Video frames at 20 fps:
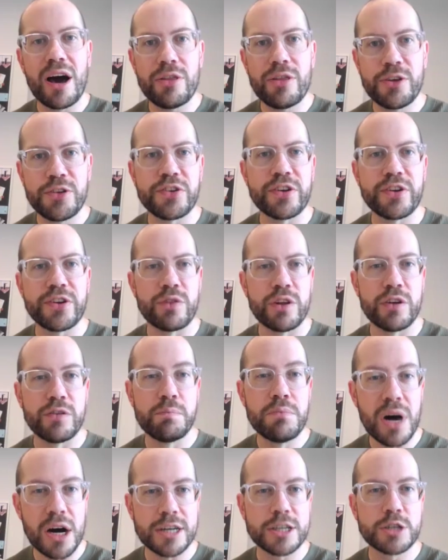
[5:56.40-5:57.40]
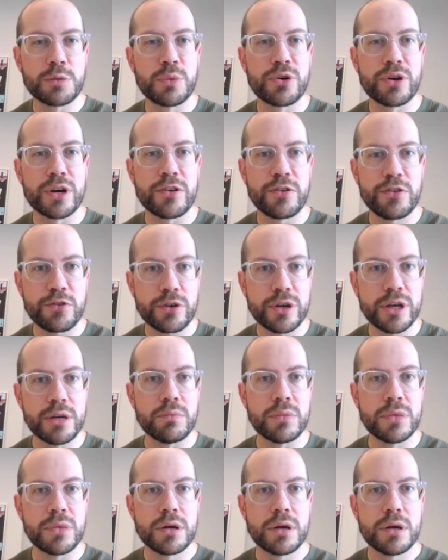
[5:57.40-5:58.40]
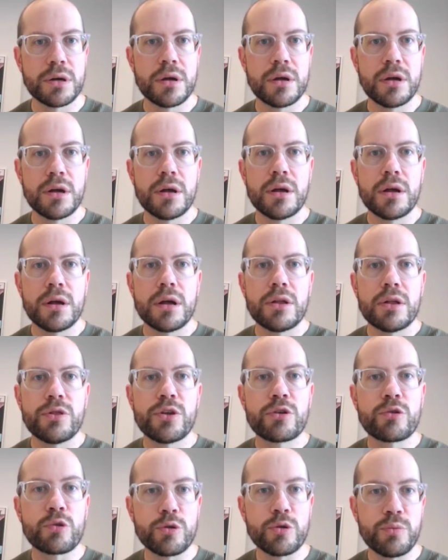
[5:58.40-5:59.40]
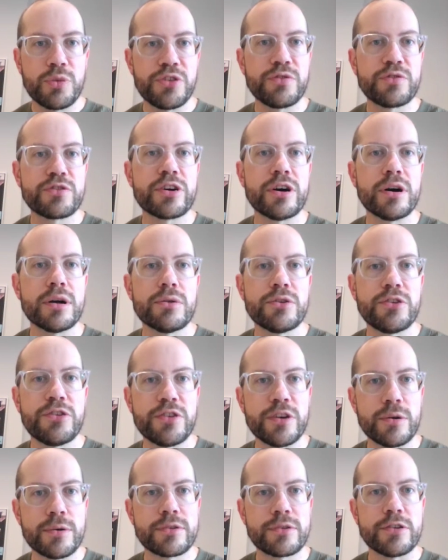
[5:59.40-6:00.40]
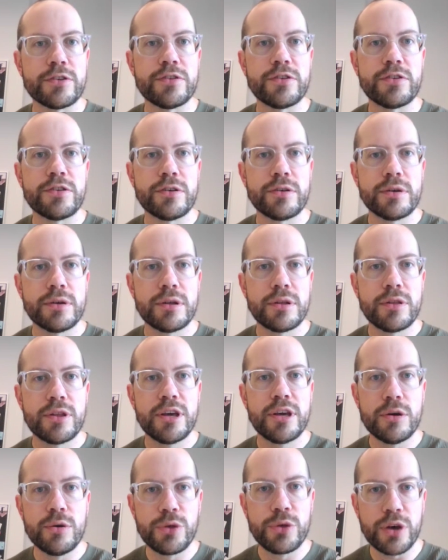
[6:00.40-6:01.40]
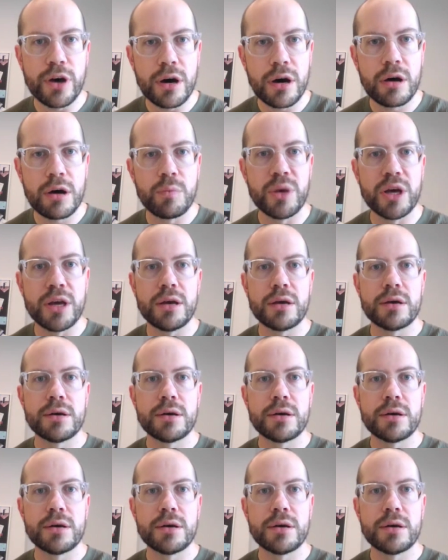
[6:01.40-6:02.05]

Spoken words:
other stuff that's much more extreme, the groups of child soldiers, the youth army,